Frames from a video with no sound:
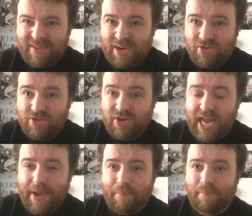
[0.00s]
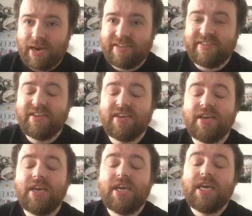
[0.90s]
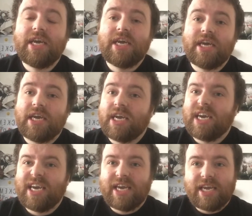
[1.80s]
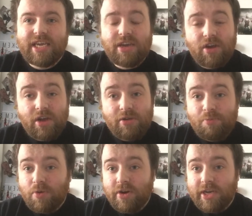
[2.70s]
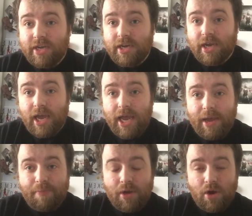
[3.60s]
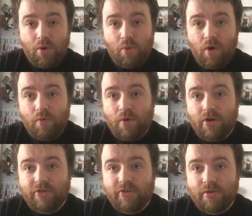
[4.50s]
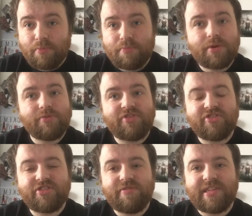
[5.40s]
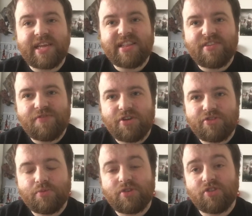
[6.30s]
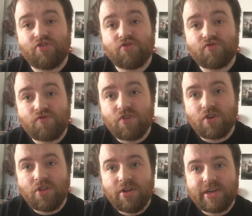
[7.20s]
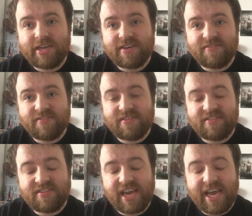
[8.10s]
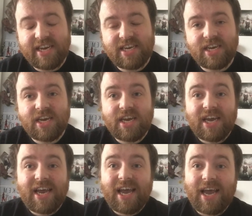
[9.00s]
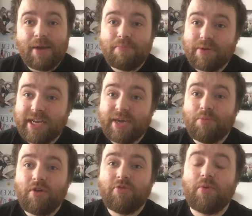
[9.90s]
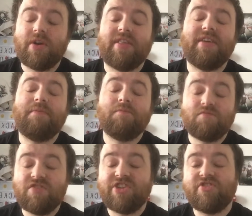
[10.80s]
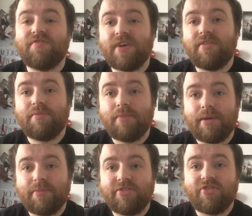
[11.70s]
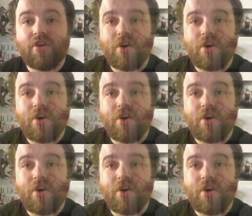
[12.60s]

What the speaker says: unpleasant. He won an award once, but it was discovered that this version was a Skrull instead. But he was one of the original founding members